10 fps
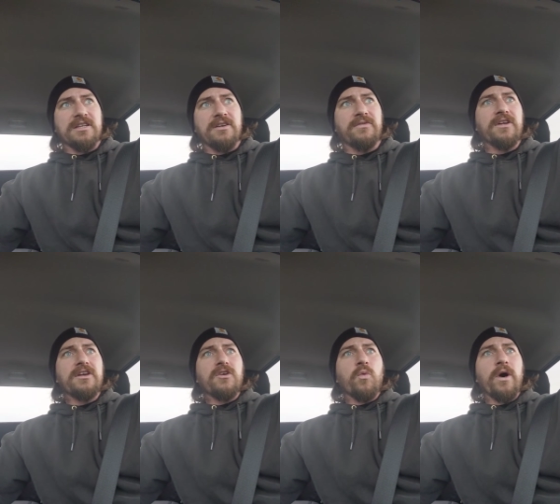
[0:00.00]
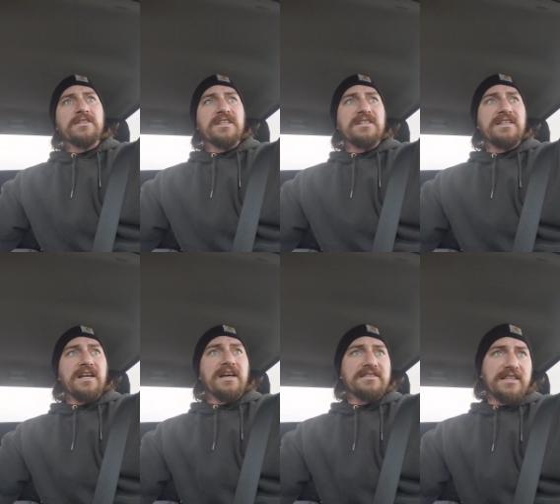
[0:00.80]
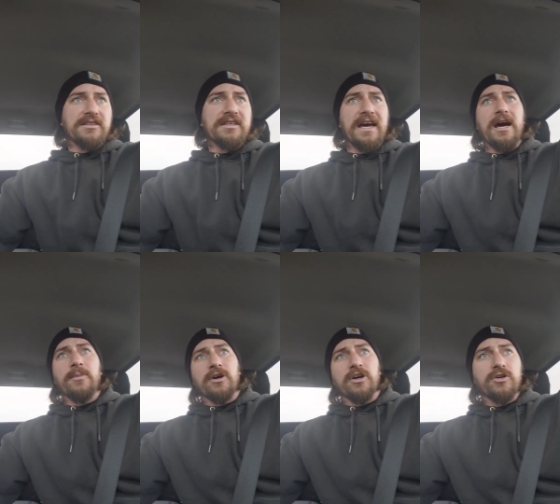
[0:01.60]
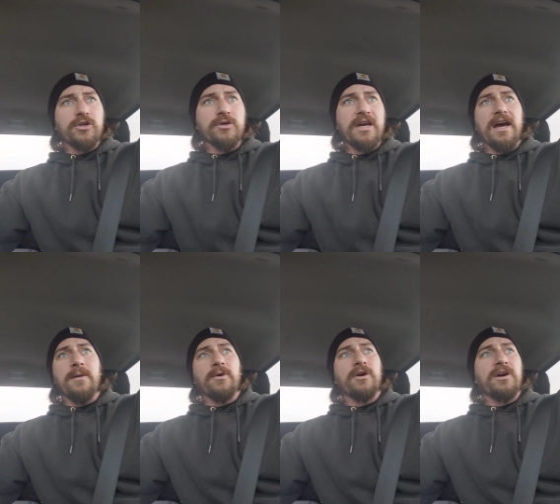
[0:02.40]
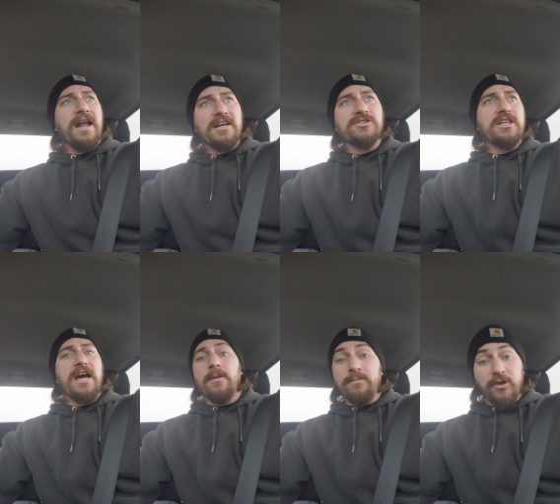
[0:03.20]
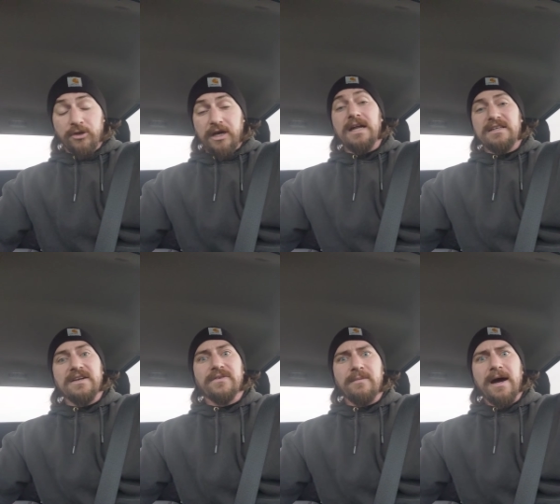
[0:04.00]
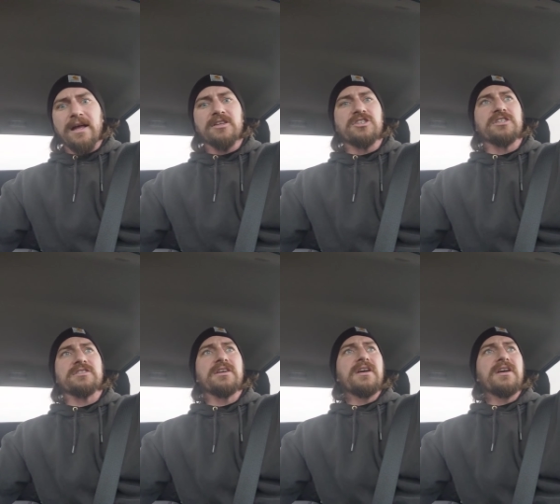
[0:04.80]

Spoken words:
And if one's a single cab or a crew cab or an extra cab, you've got different mileages.